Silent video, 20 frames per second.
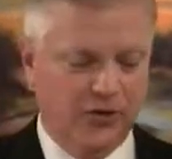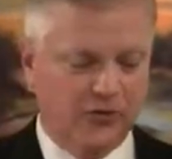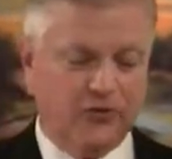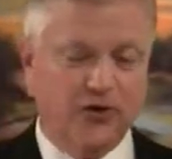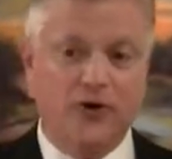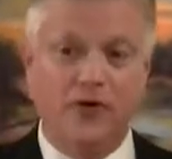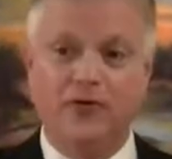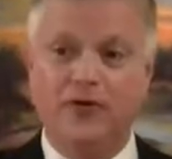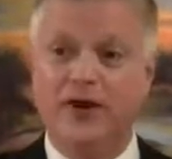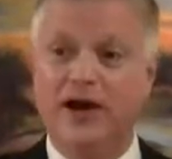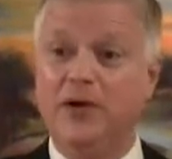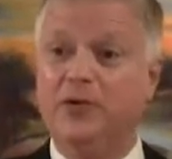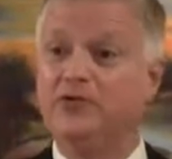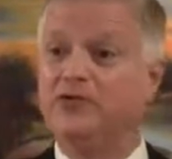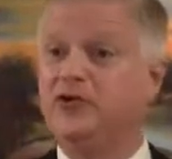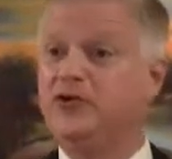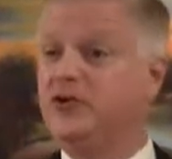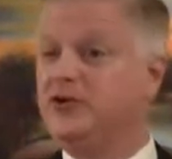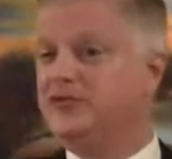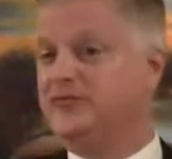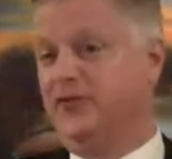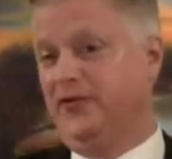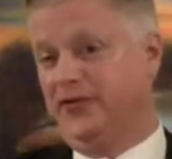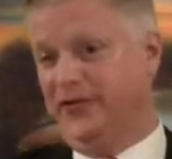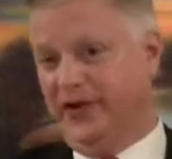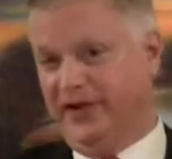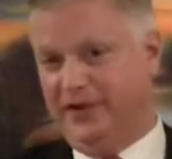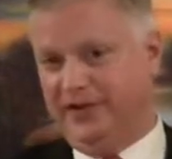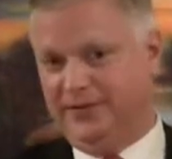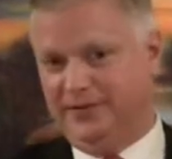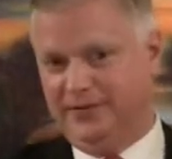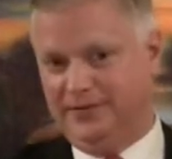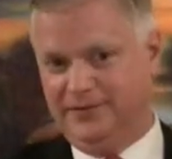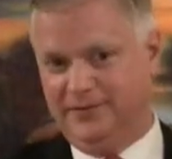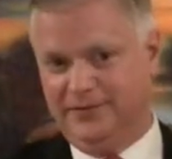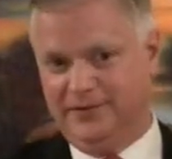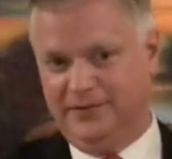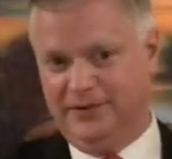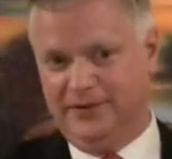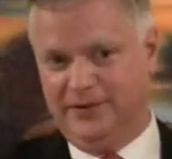So it was a useful thing,
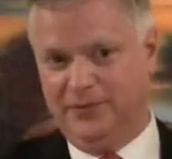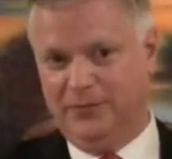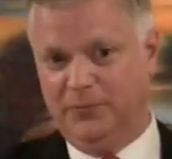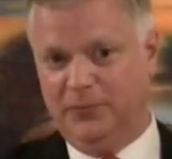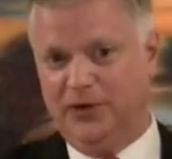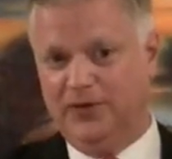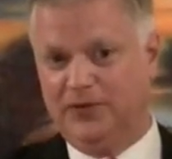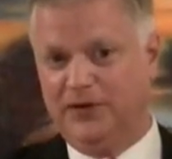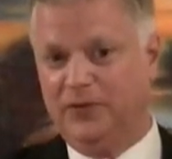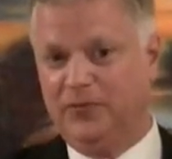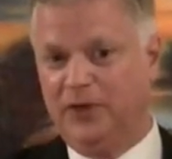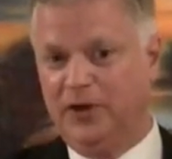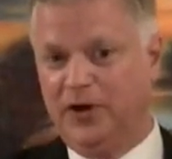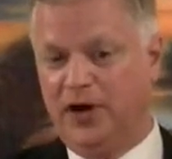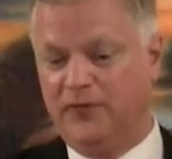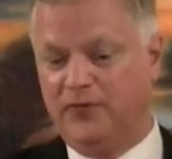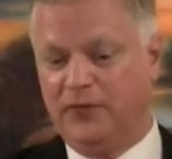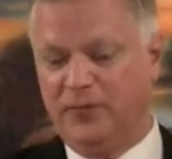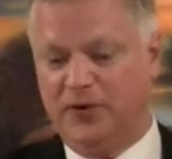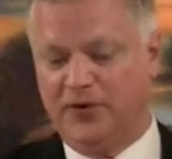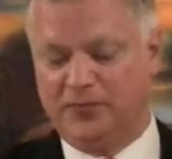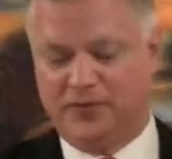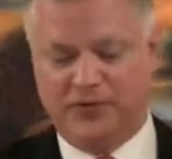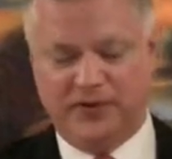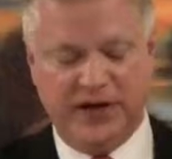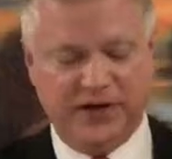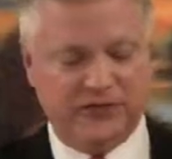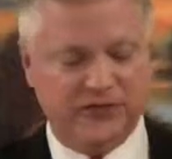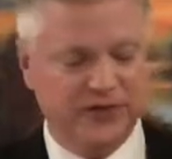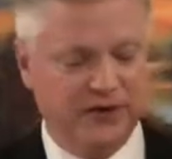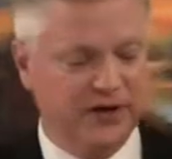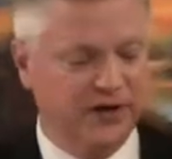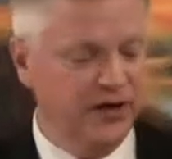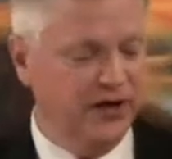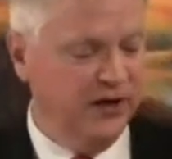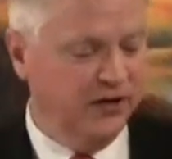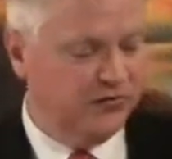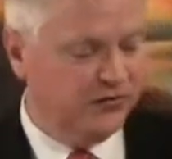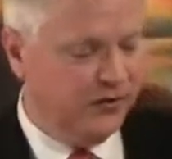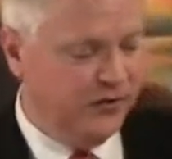but it didn't really offer you much protection.
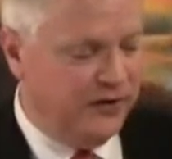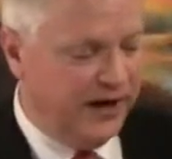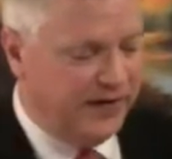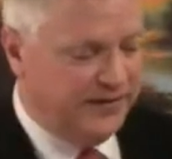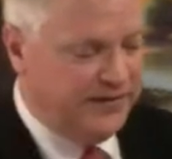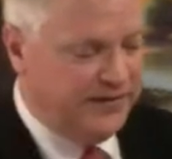So in